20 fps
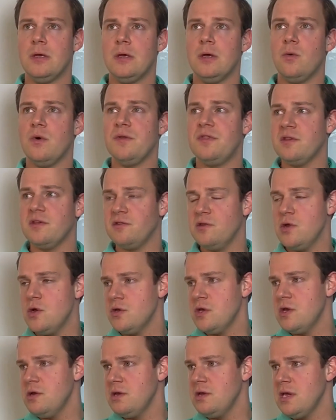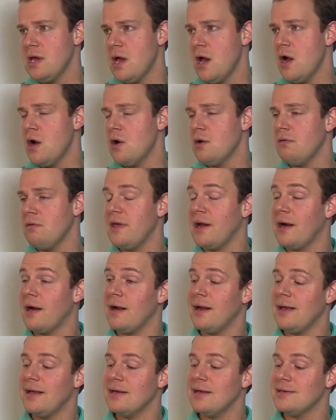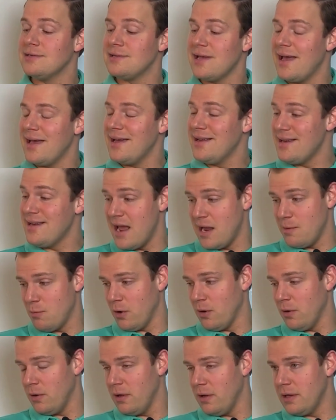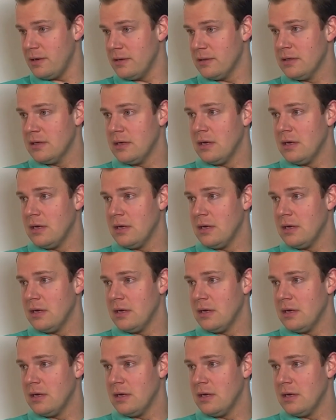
With this new UDO, there is a neighborhood